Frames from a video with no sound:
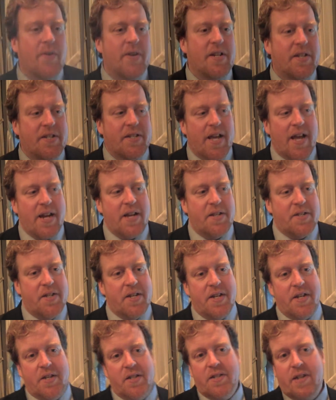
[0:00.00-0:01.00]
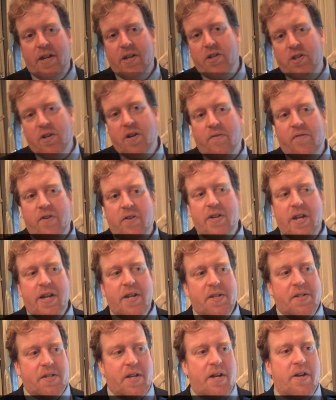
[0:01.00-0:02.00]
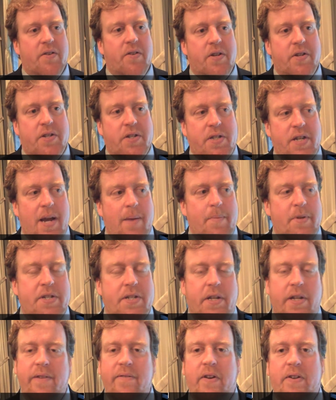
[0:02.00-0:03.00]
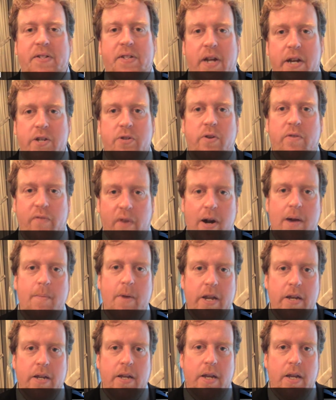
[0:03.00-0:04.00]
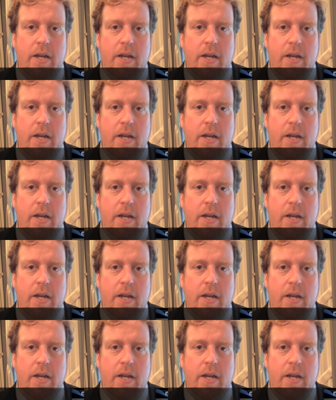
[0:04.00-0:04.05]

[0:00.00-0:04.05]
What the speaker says: is that it's an extension of your data center that just happens to live outside your environment.